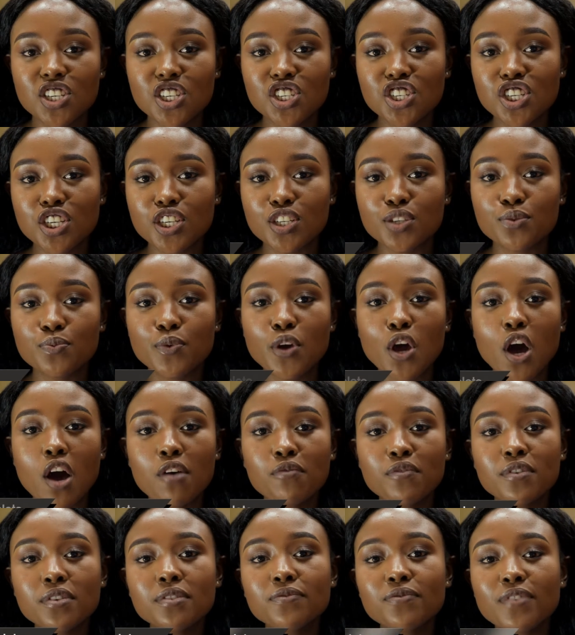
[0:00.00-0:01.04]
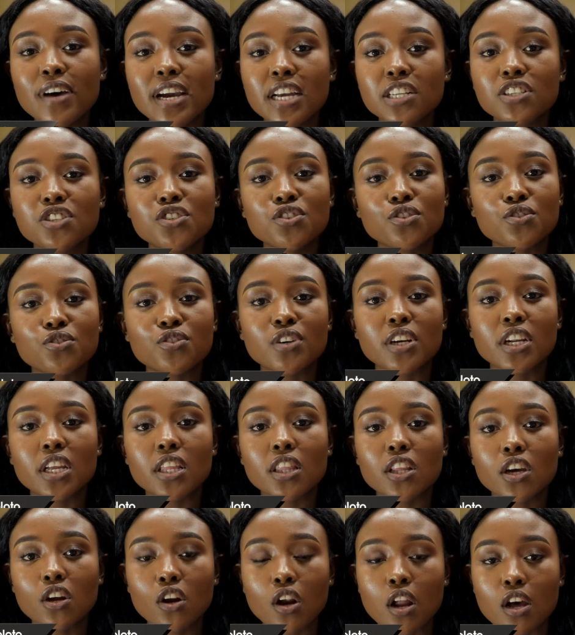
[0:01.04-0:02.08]
teachers, we often find children in the
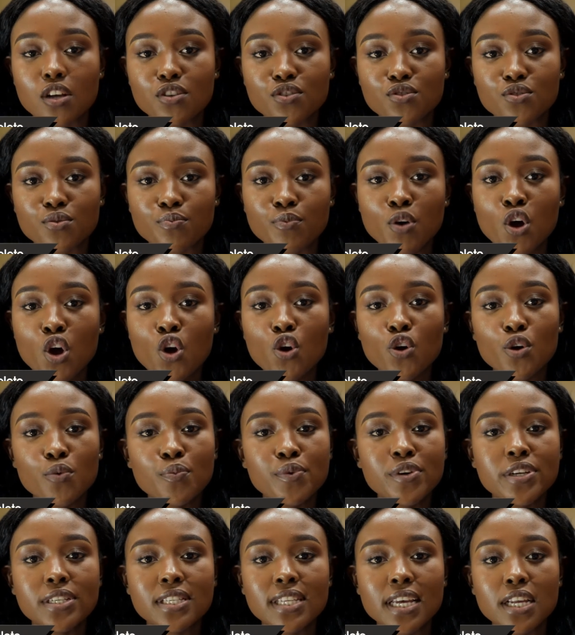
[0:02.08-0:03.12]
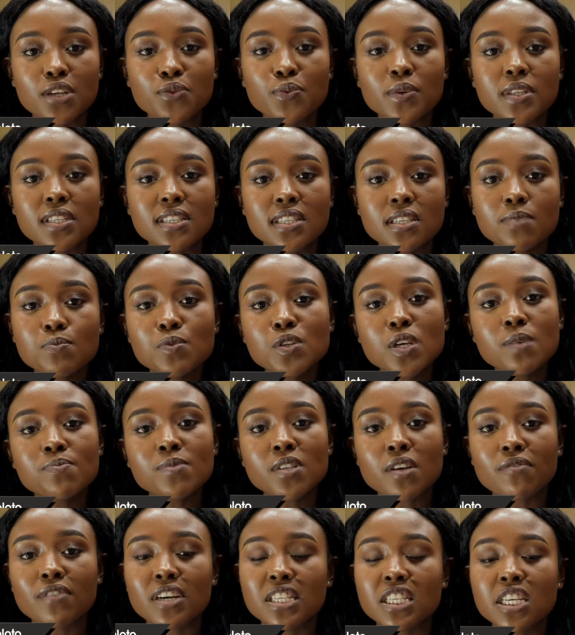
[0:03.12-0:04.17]
classroom who present with symptoms of
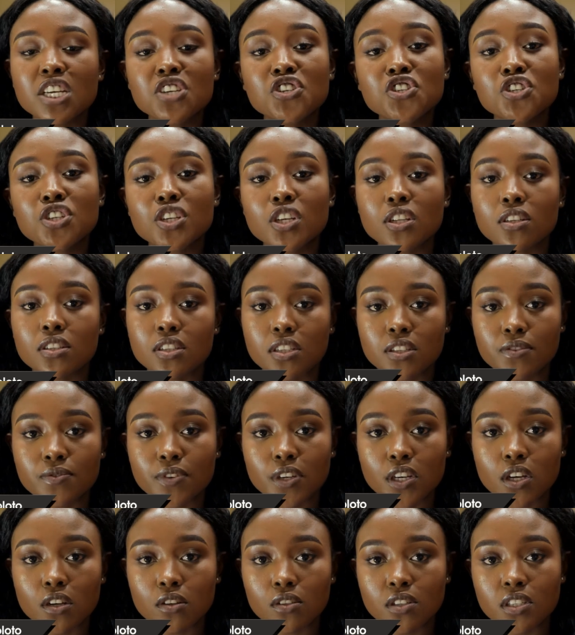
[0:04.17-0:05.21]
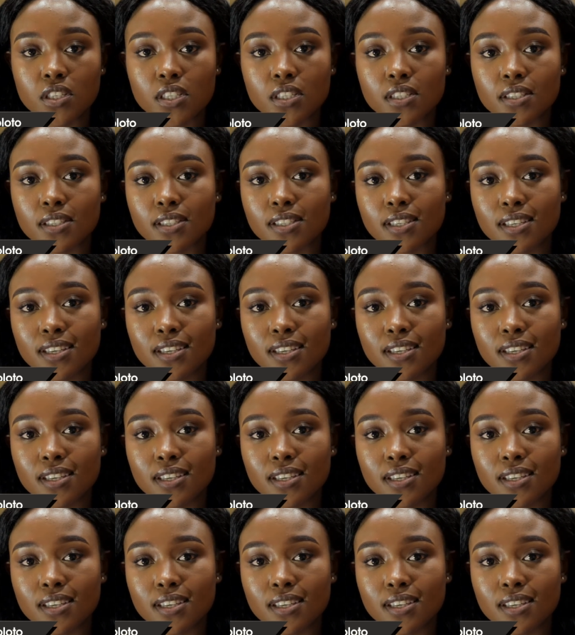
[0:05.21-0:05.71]
attentional difficulties.